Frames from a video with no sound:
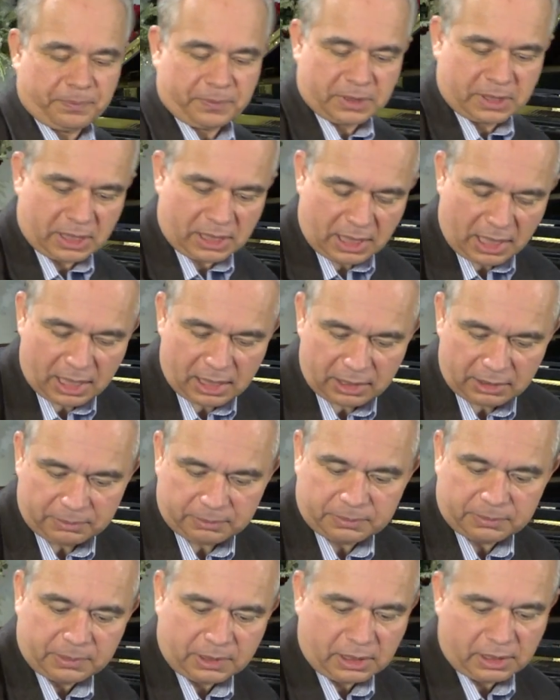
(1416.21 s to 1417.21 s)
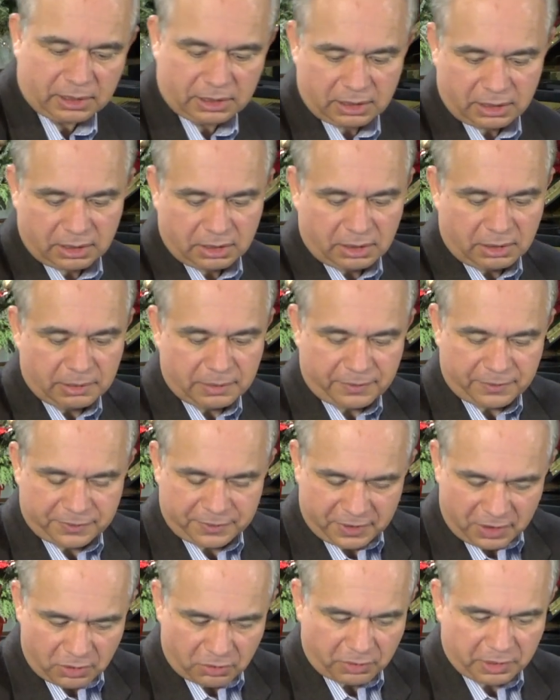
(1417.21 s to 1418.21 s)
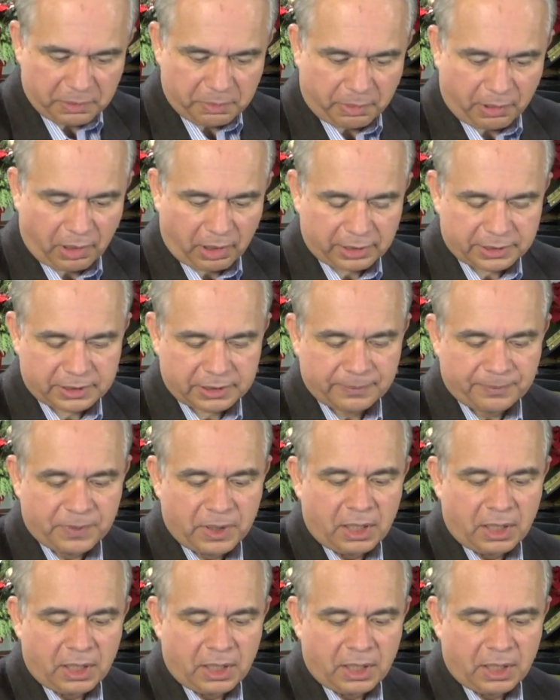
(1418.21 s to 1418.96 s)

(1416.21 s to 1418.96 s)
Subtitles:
today in the theory part.